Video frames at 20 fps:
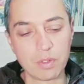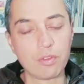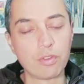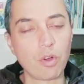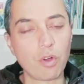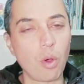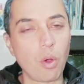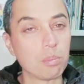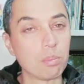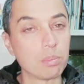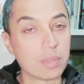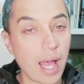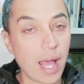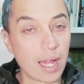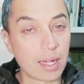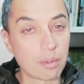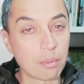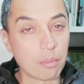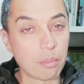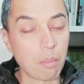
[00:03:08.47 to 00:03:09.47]
From
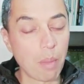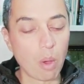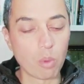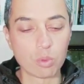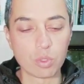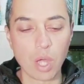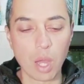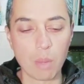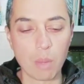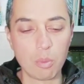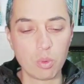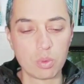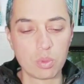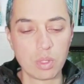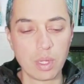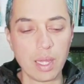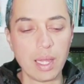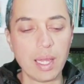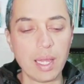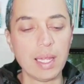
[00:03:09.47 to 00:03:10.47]
that Mount Abu,
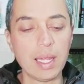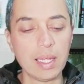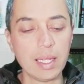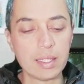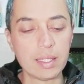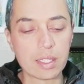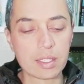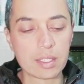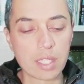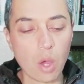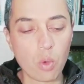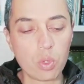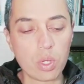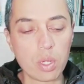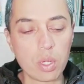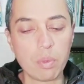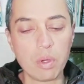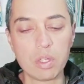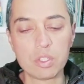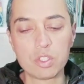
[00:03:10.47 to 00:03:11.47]
let the sound
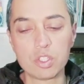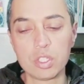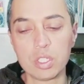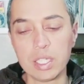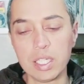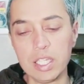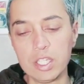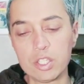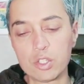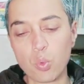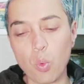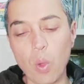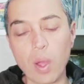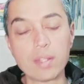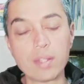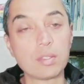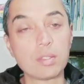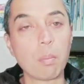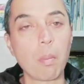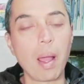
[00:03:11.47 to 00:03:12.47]
emerge in each
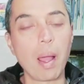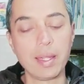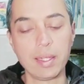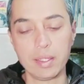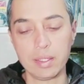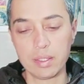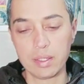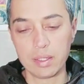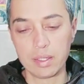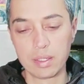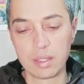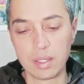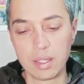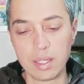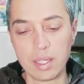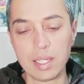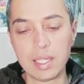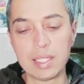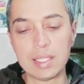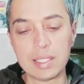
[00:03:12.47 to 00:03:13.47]
one's mind.
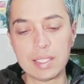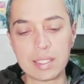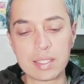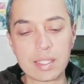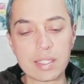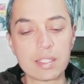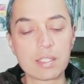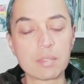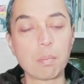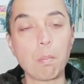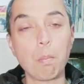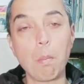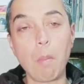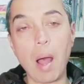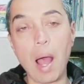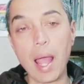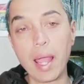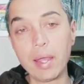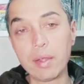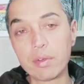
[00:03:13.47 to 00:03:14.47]
This is
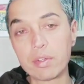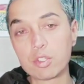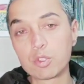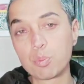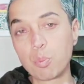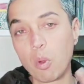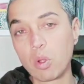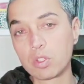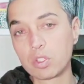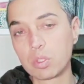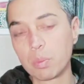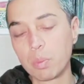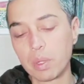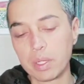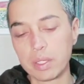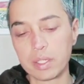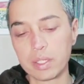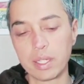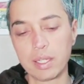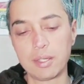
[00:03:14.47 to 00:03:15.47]
my
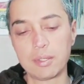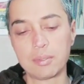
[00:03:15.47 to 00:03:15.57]
responsibility.